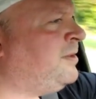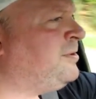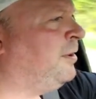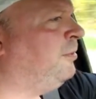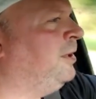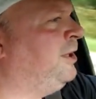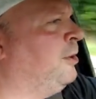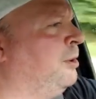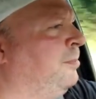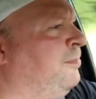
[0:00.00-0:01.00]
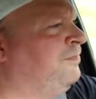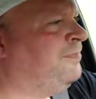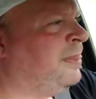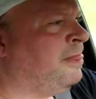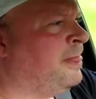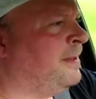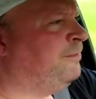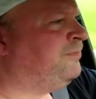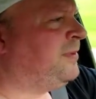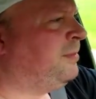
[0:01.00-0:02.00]
so I don't really know him.
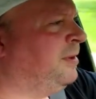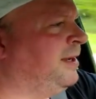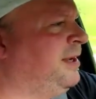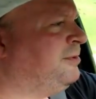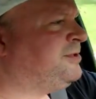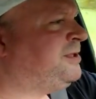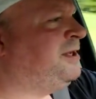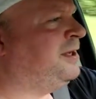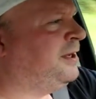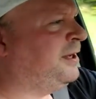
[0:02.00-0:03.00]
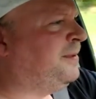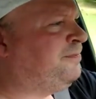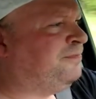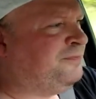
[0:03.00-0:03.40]
But he was the uh,